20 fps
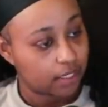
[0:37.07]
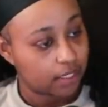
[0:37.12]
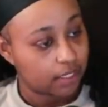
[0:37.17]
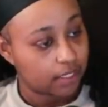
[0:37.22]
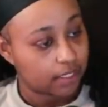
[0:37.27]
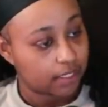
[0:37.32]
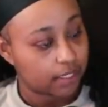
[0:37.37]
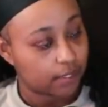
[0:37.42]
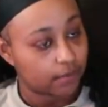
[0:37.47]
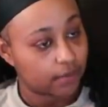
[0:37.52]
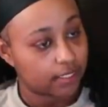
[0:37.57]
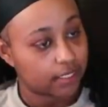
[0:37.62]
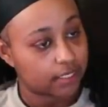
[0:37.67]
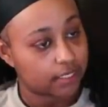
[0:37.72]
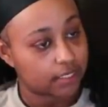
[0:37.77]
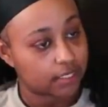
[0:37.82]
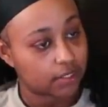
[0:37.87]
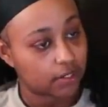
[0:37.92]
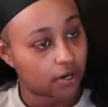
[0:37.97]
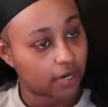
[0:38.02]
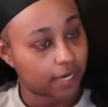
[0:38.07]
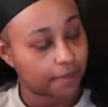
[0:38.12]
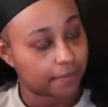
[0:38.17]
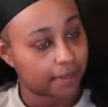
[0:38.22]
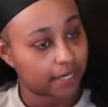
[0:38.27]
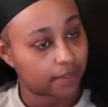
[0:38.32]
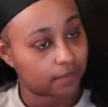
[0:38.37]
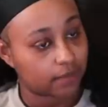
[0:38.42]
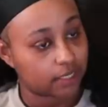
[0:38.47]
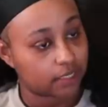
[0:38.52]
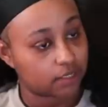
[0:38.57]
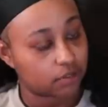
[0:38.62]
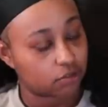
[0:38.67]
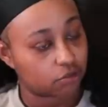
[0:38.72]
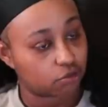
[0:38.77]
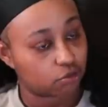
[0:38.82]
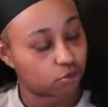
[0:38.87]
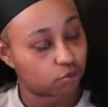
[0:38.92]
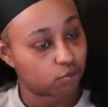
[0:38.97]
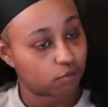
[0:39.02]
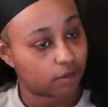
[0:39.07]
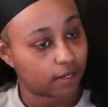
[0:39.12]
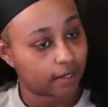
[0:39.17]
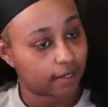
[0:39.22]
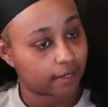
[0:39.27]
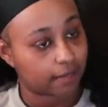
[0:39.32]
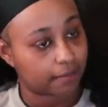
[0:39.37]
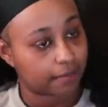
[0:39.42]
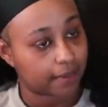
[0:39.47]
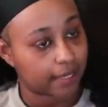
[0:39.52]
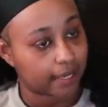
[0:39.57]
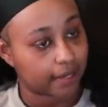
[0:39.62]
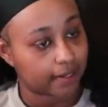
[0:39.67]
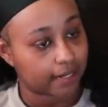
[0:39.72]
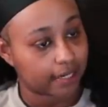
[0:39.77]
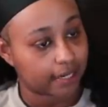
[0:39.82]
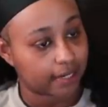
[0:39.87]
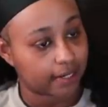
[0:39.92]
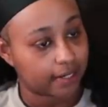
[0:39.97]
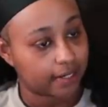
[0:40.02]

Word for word: yeah, we need to talk about it. We need to twerk about it.